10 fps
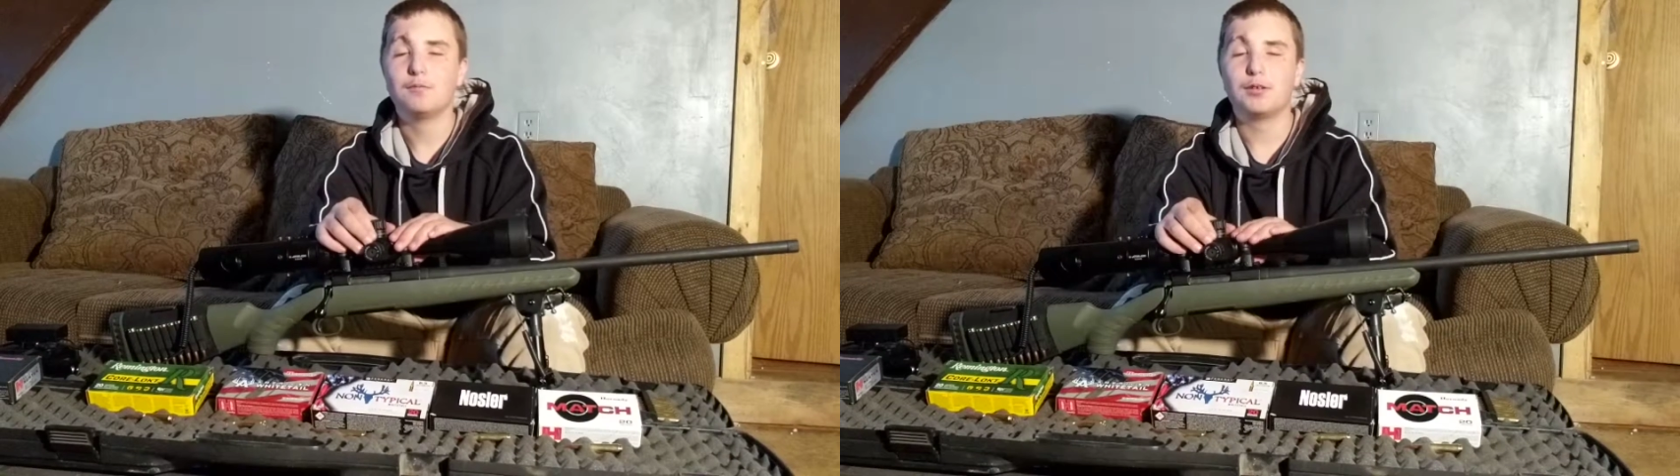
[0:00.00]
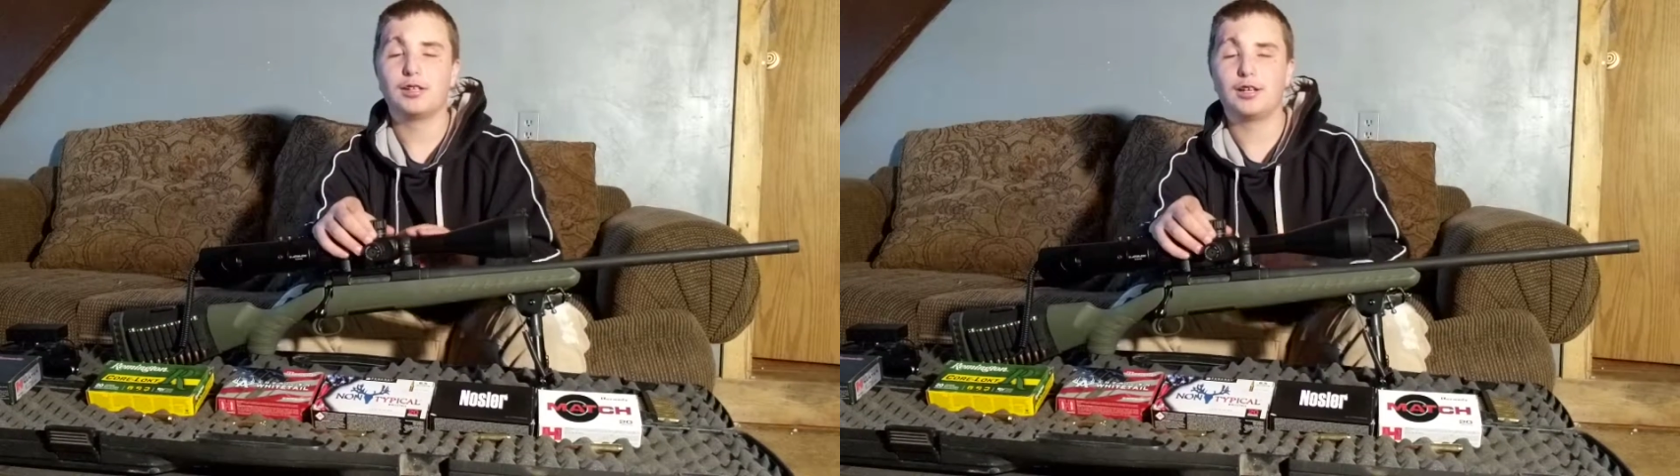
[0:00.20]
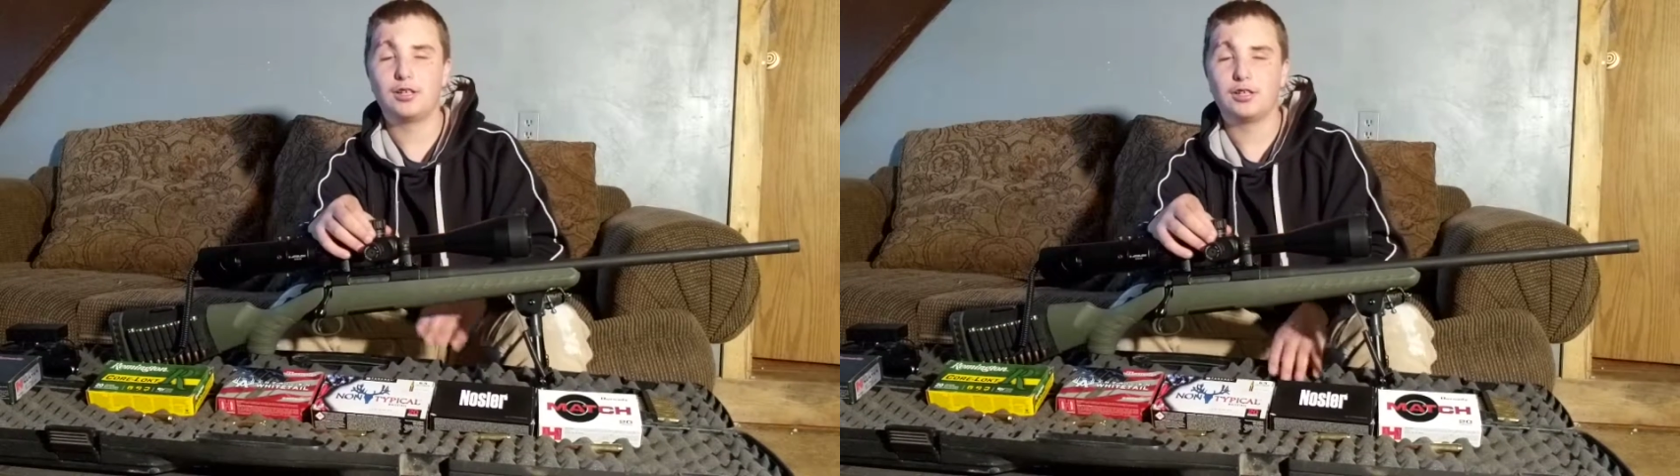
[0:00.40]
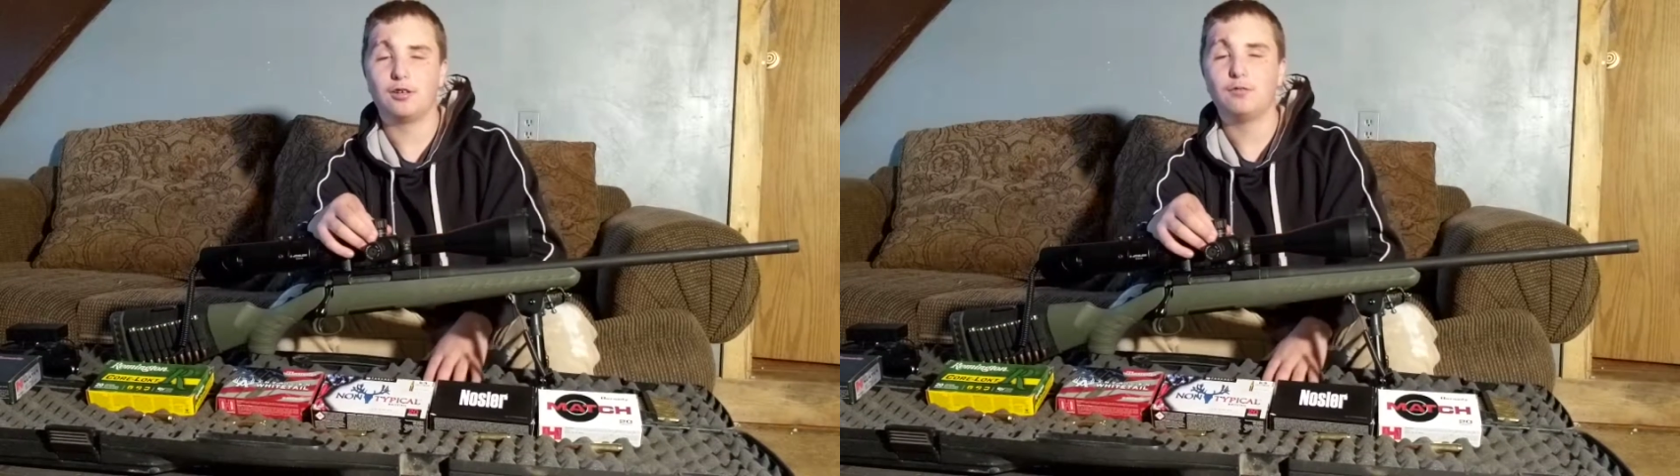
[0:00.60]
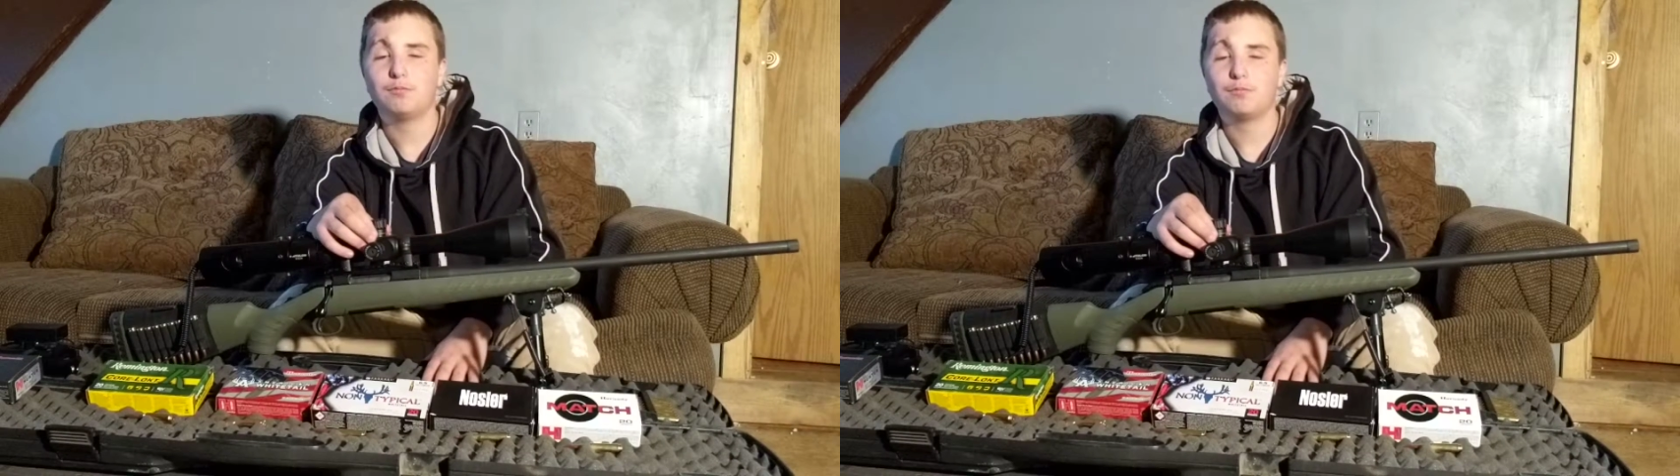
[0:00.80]
But then you
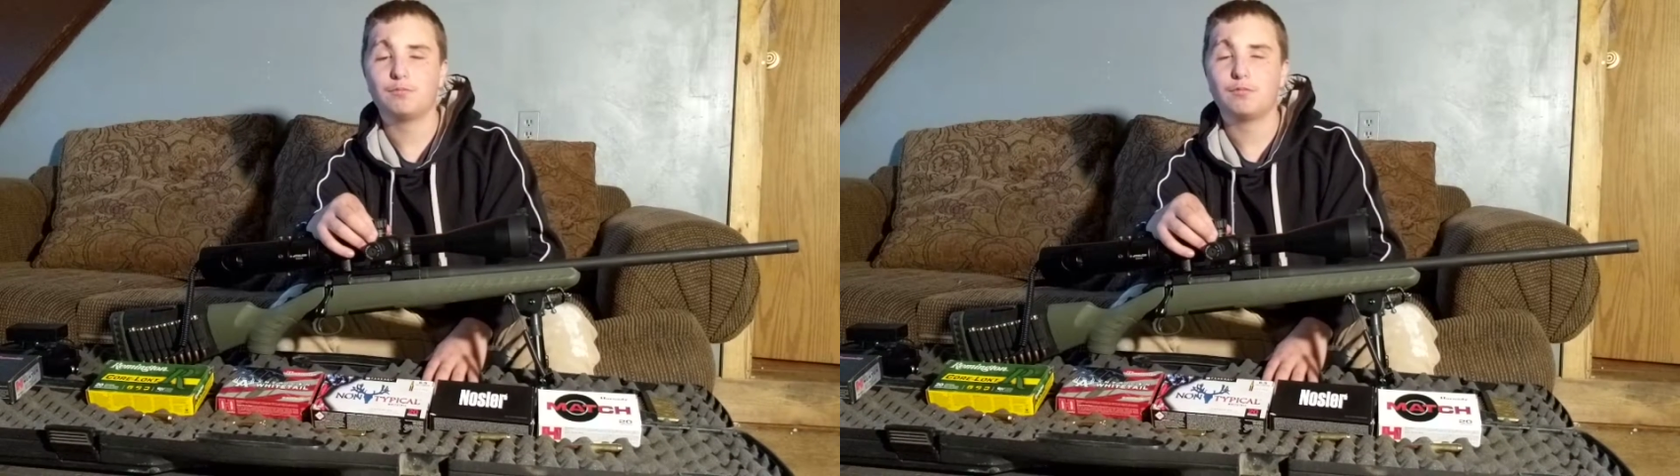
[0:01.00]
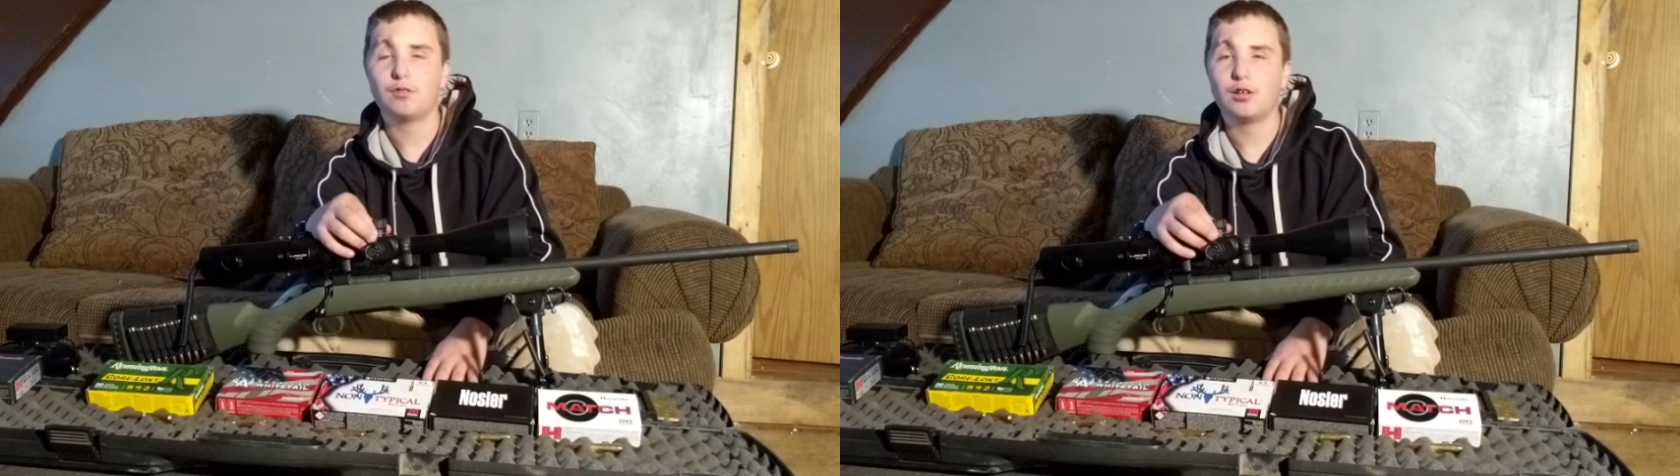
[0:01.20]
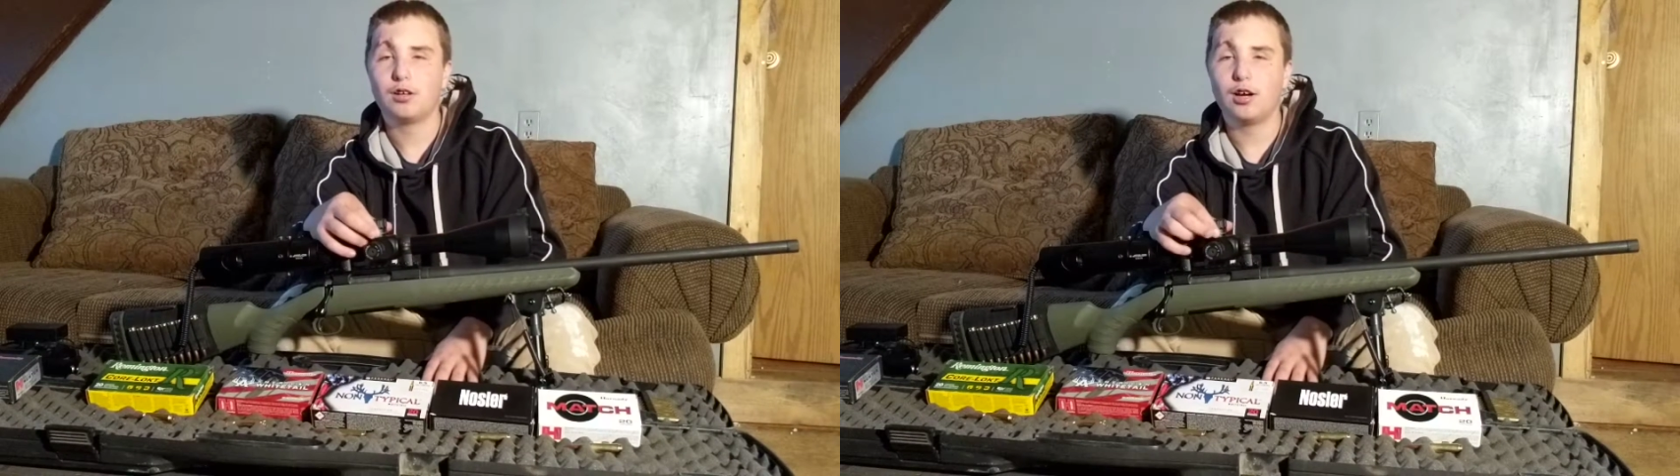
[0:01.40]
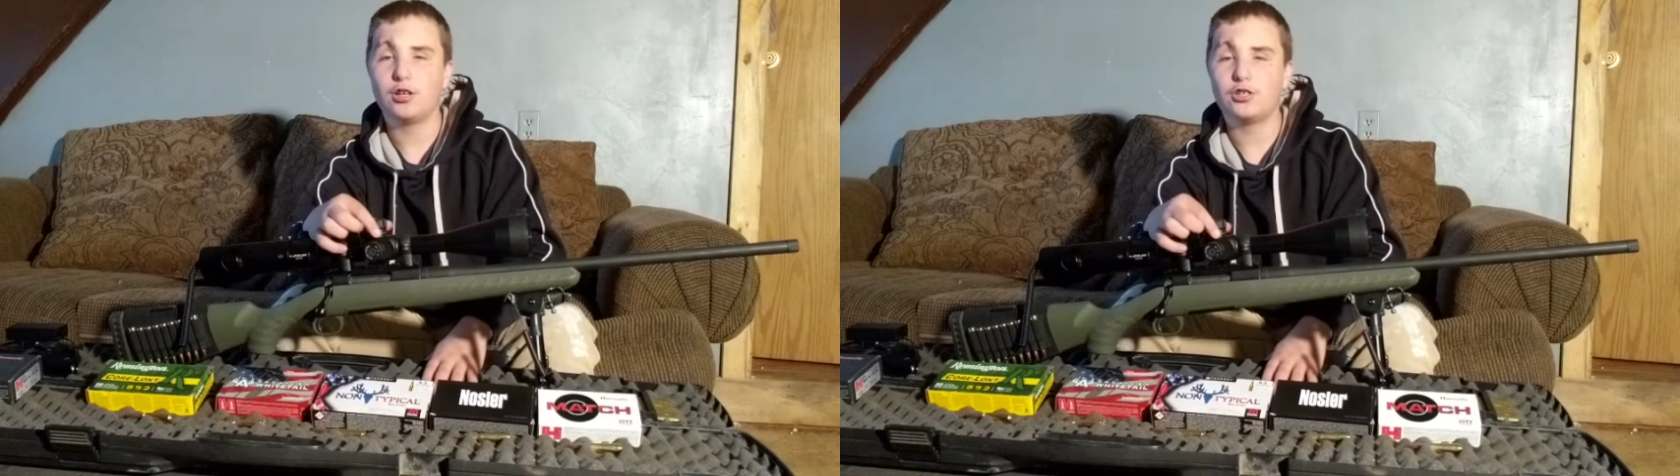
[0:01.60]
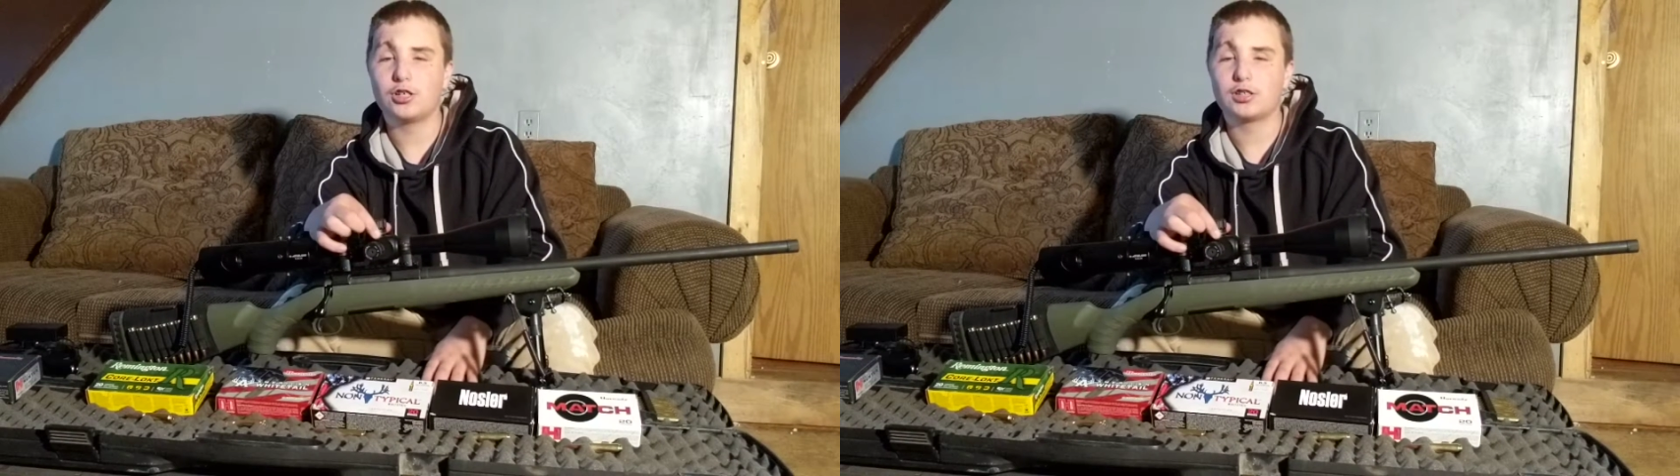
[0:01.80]
know,
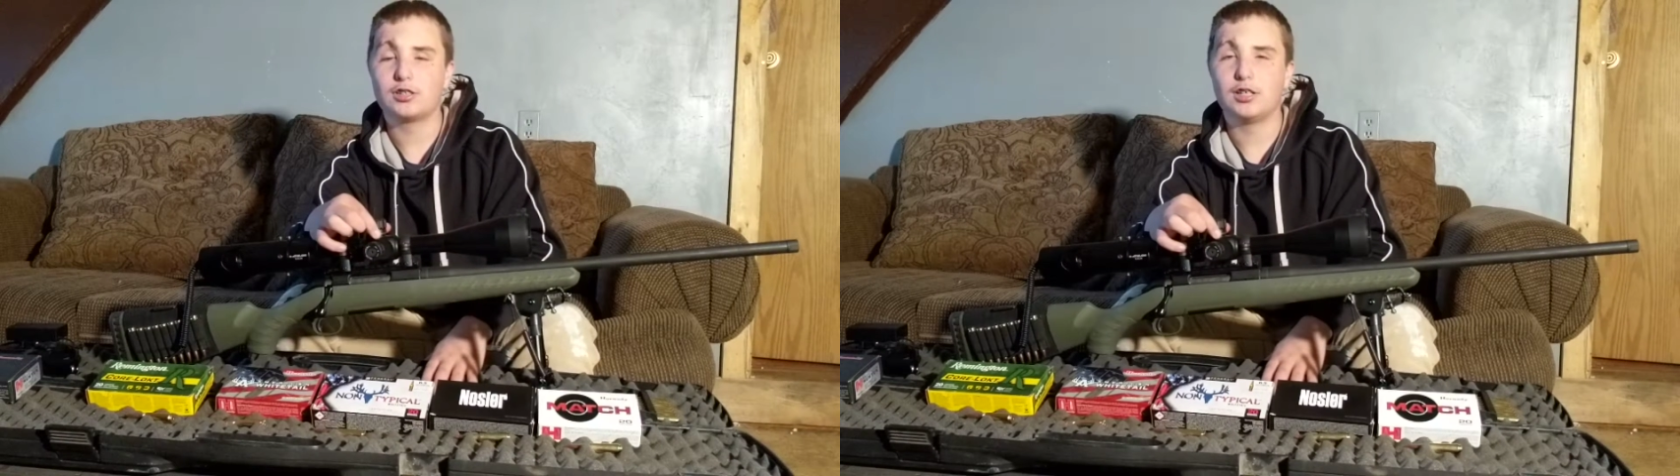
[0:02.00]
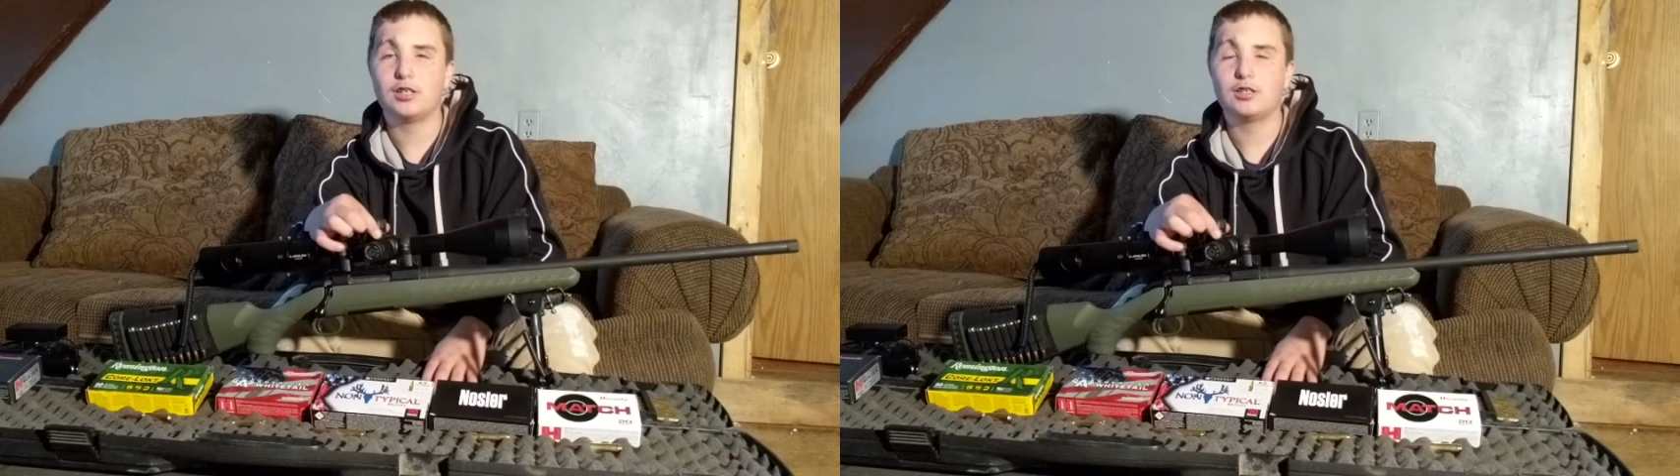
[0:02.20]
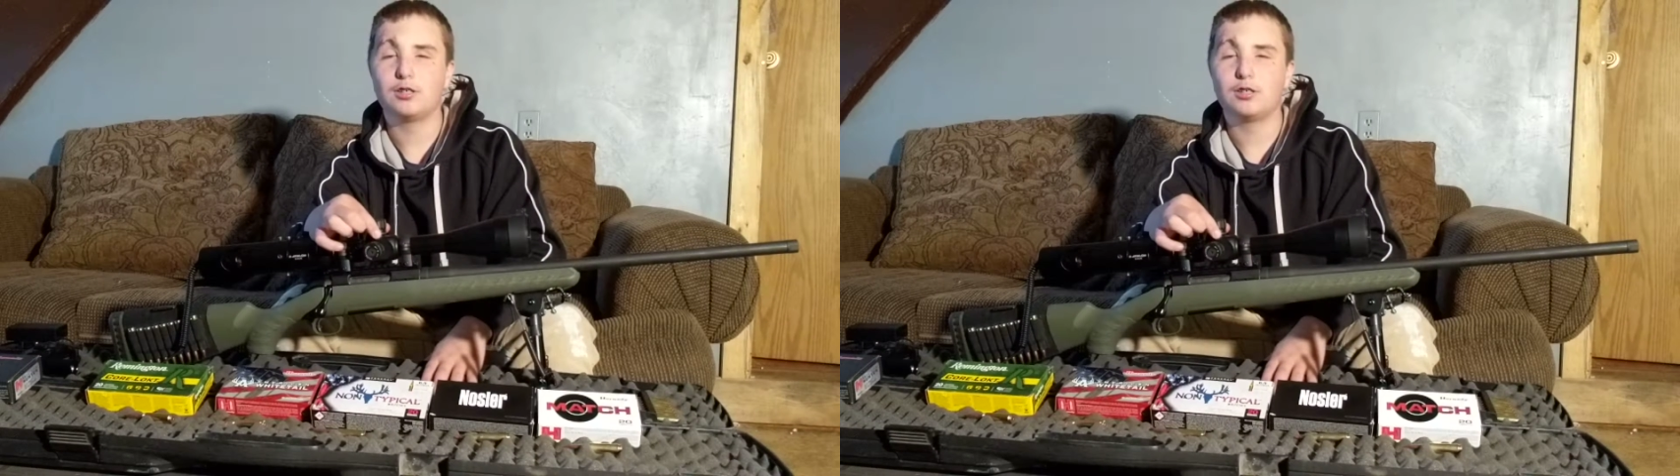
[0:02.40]
adjust it